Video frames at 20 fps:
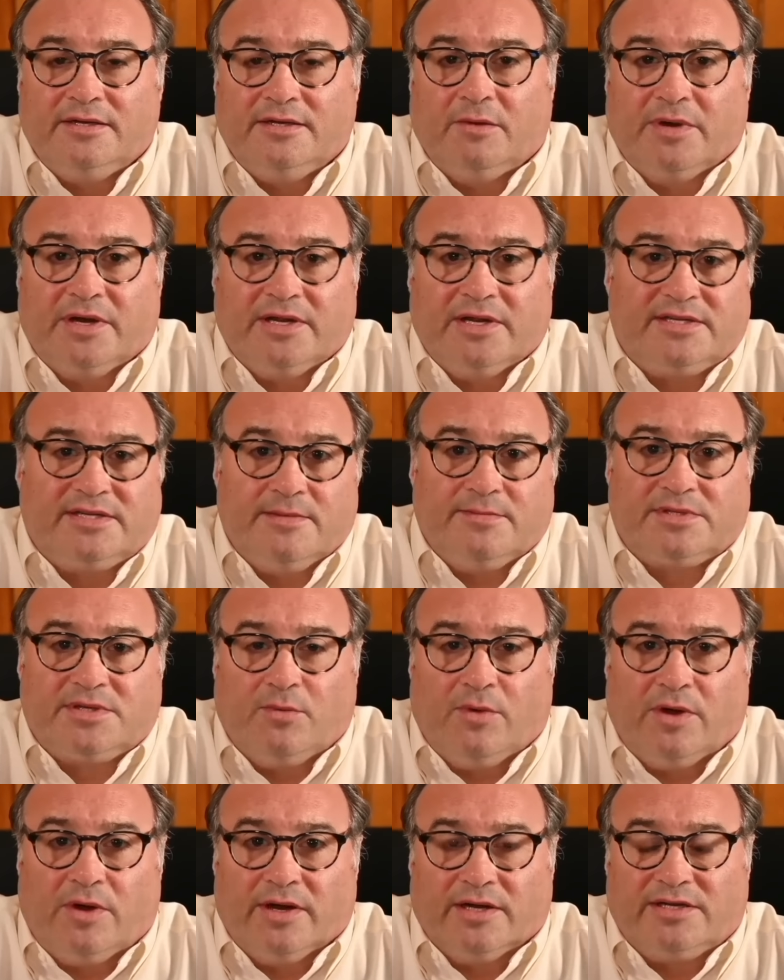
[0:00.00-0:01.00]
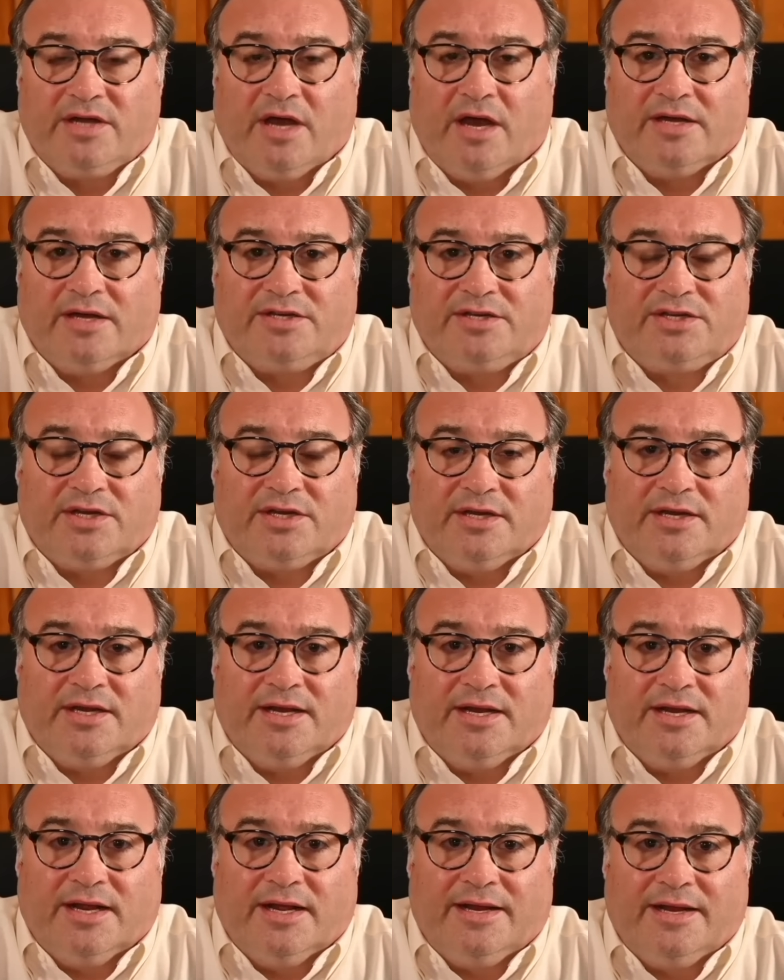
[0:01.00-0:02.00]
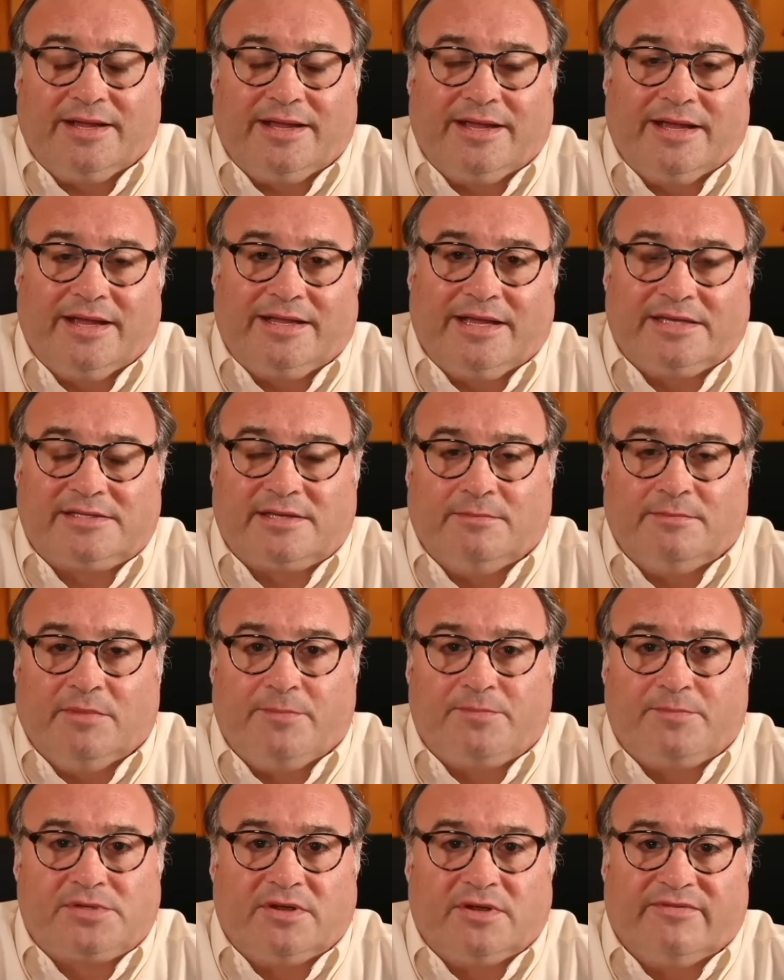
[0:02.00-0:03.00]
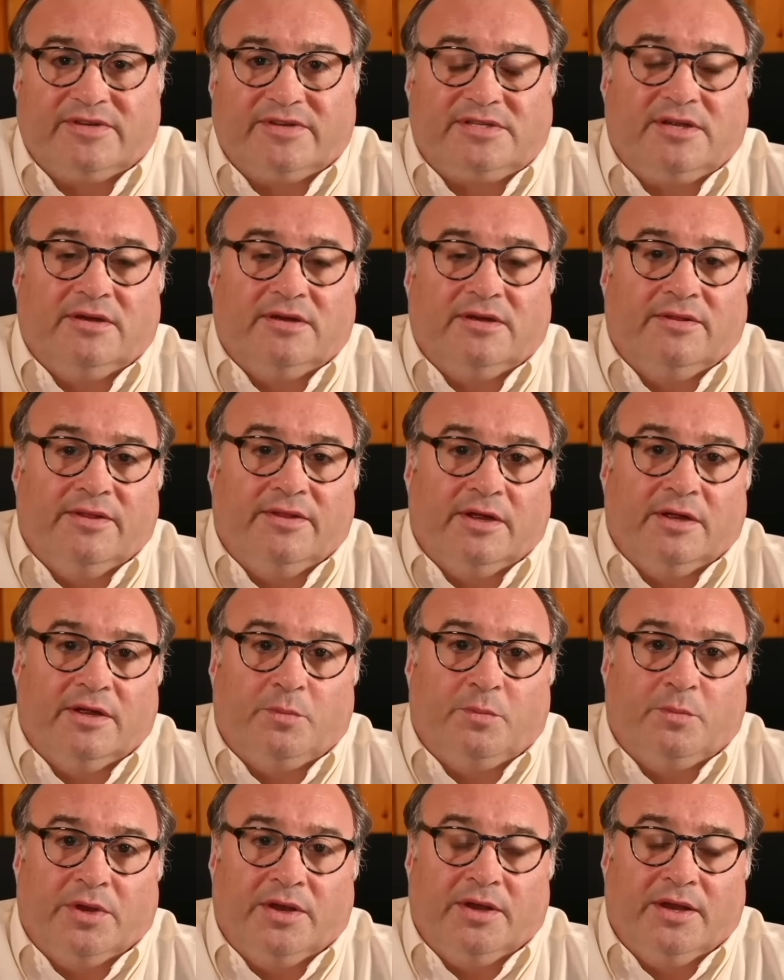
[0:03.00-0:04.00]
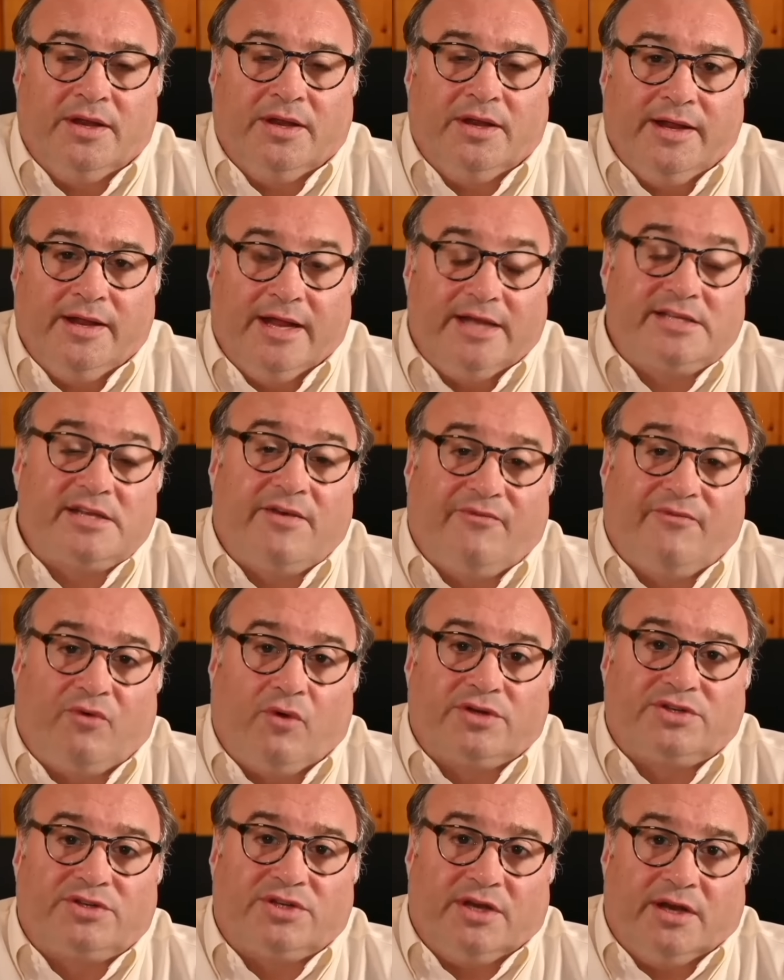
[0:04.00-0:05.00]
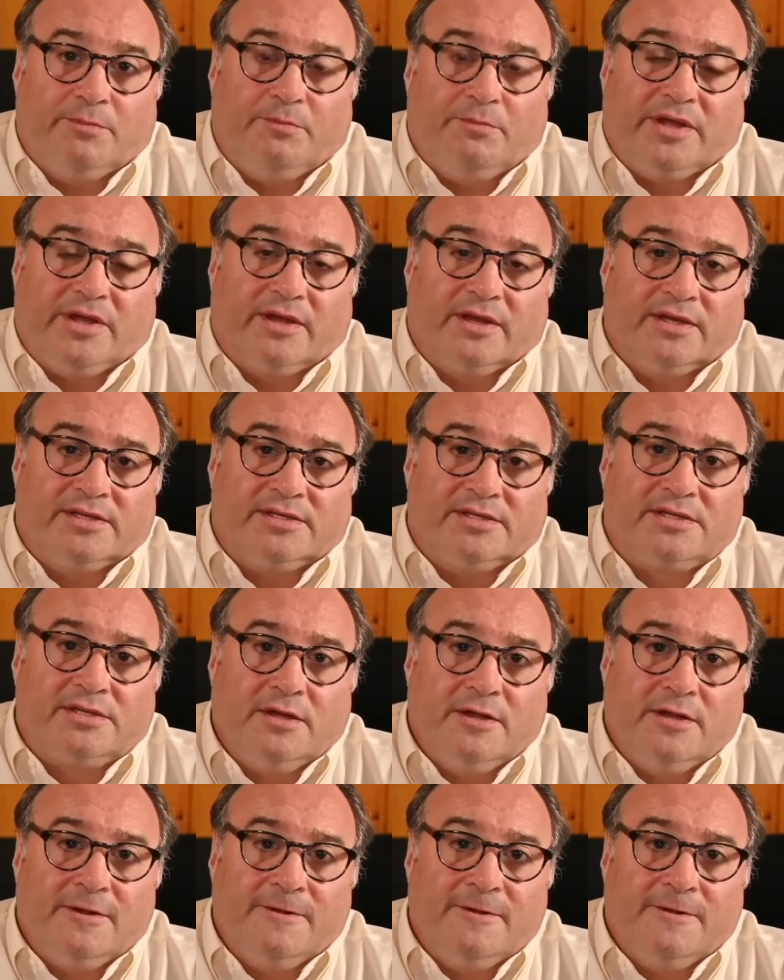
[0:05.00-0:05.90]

nobody seems to want to touch. And and I, you get some lip service here and there, but it's unfortunate because